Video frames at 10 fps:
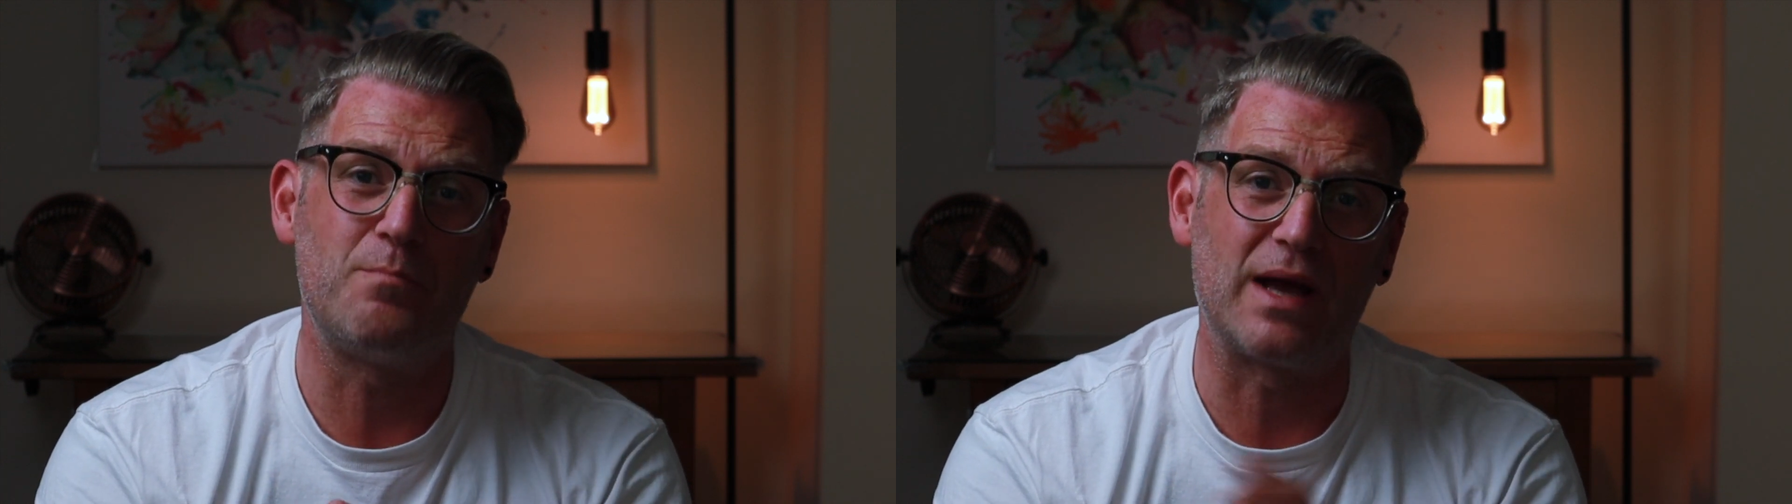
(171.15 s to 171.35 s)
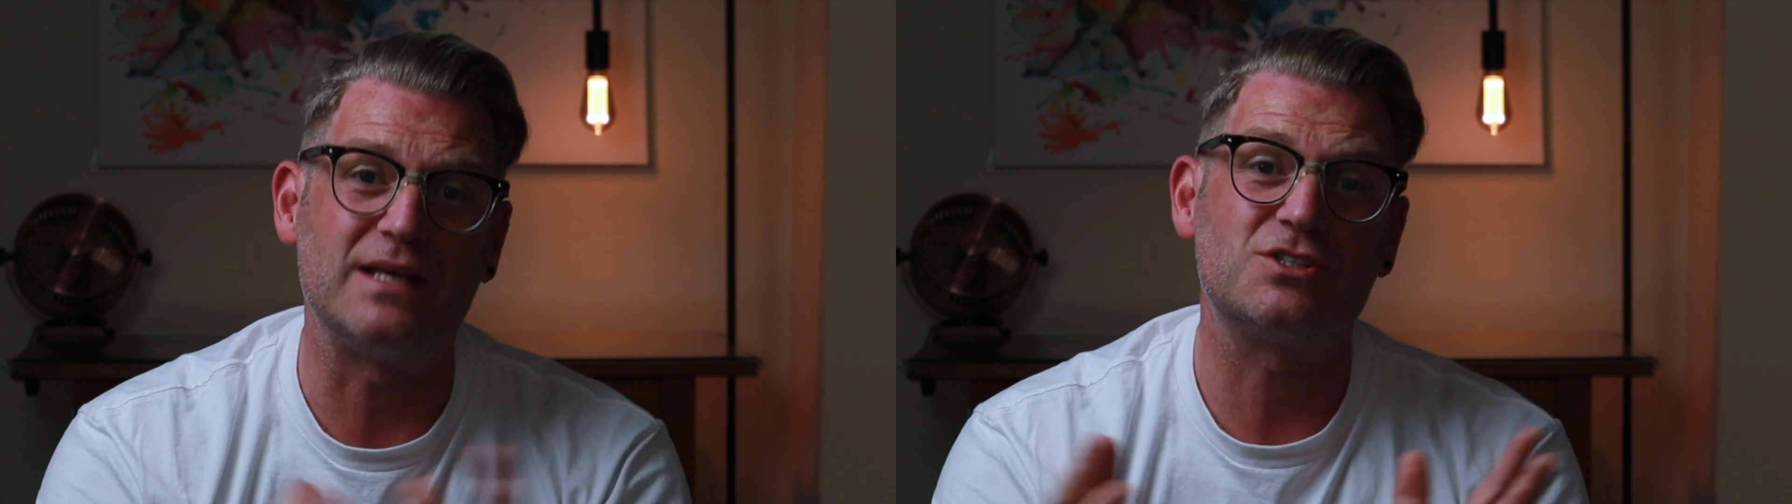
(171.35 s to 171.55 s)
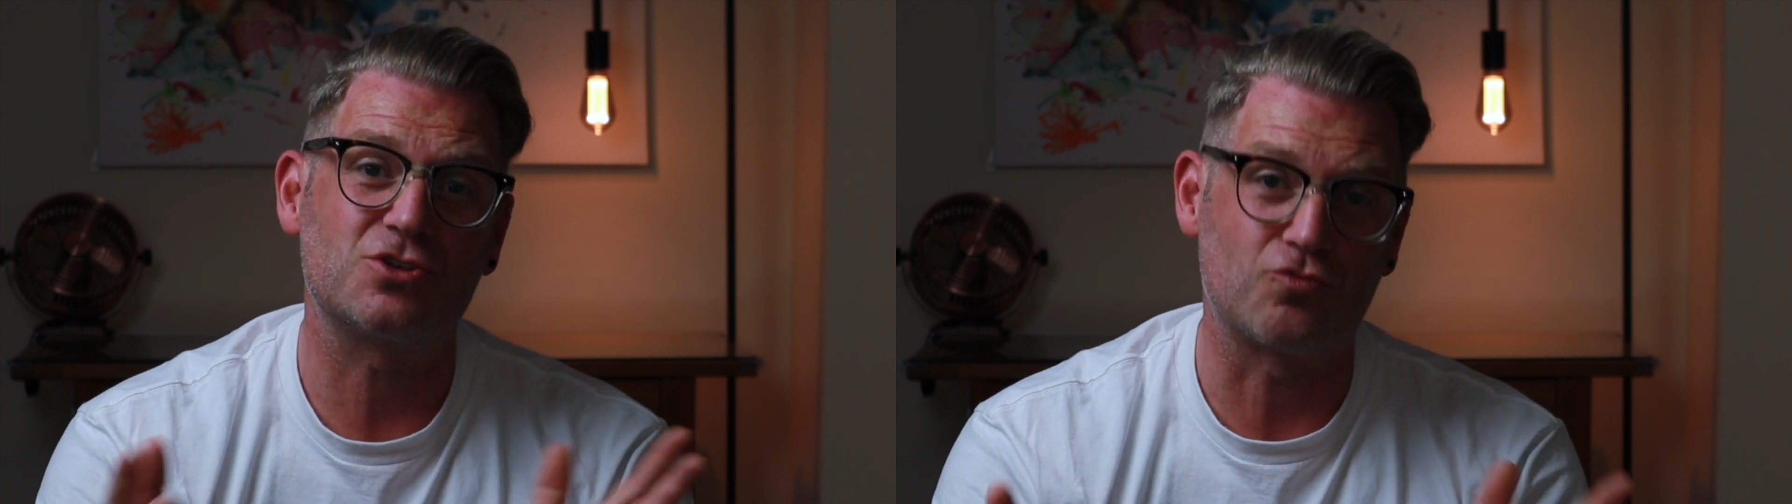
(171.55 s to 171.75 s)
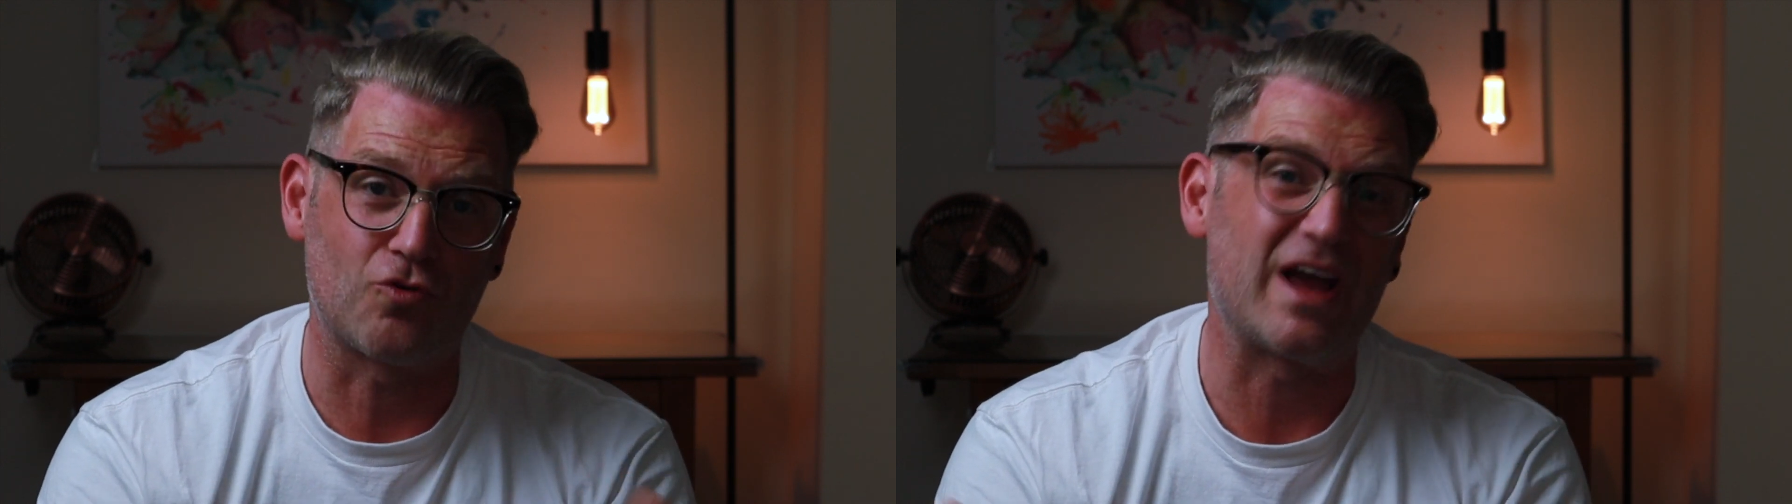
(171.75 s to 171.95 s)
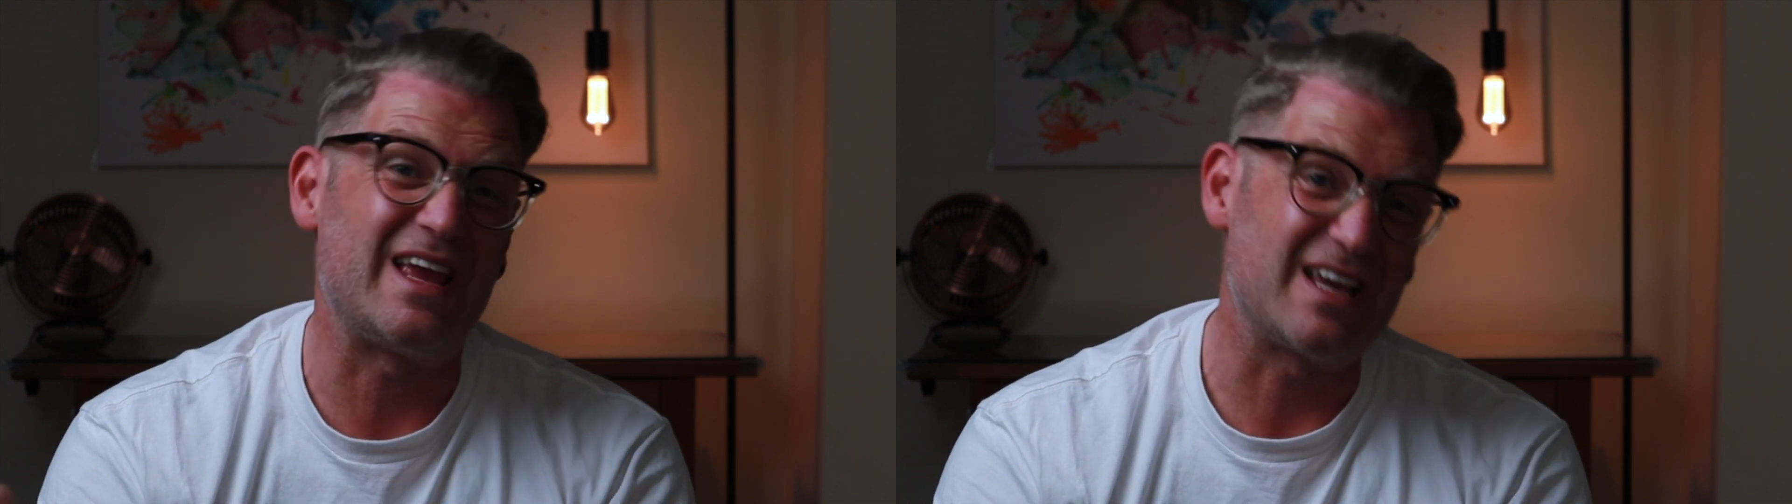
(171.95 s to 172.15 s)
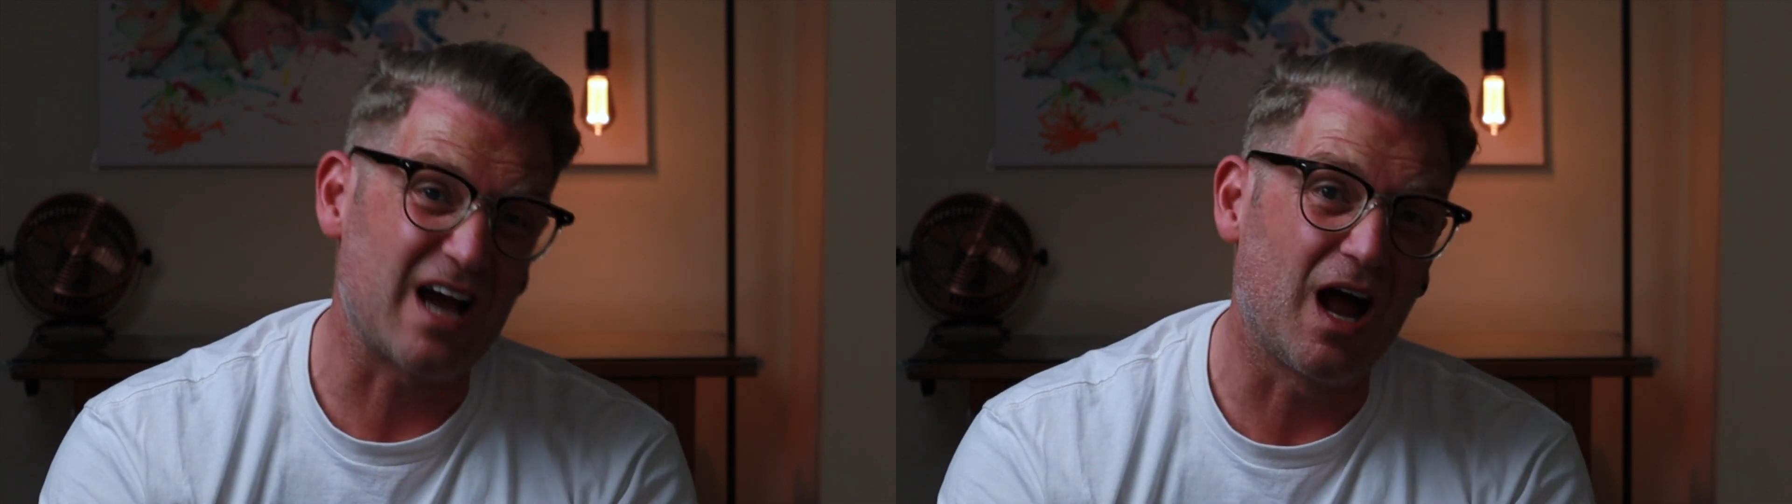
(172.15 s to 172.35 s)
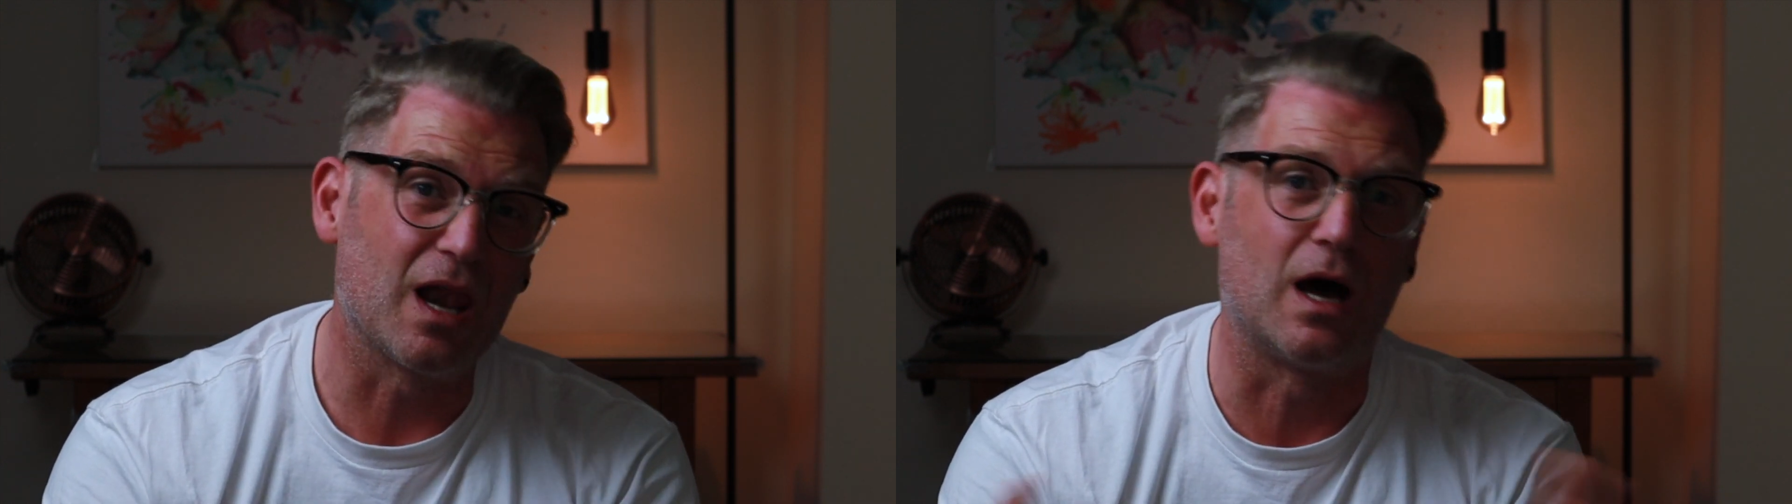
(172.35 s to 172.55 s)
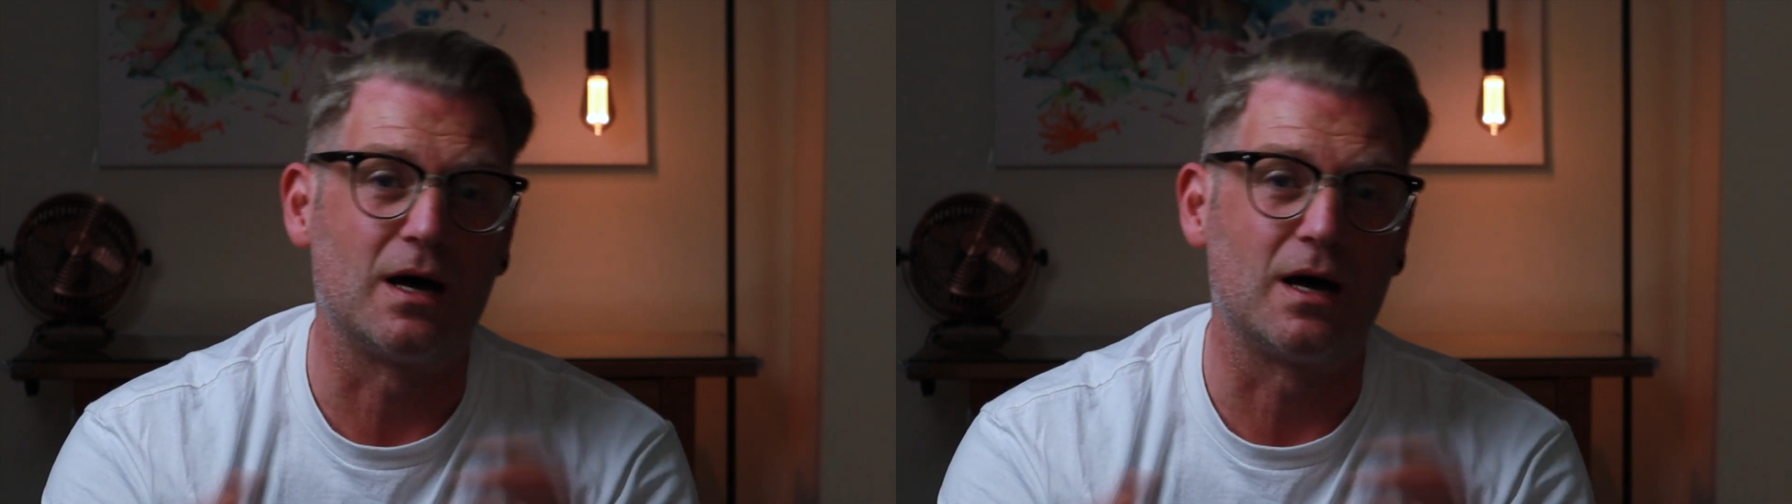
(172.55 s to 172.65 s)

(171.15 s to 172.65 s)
base grey colour.